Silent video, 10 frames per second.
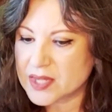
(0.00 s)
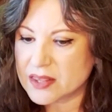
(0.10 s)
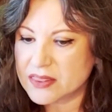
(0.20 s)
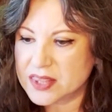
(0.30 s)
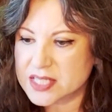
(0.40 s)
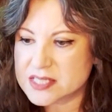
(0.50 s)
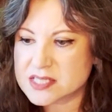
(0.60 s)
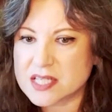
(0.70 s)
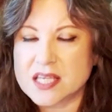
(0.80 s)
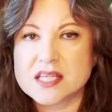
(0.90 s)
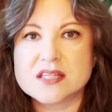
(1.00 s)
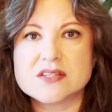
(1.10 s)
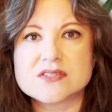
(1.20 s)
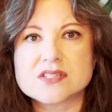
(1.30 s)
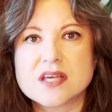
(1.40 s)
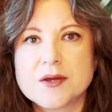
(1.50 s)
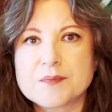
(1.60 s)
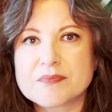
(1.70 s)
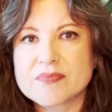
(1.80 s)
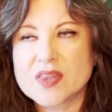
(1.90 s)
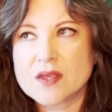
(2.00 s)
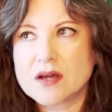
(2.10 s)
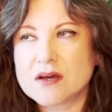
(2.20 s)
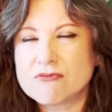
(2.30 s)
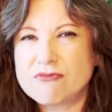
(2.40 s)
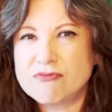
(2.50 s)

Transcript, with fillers: This is a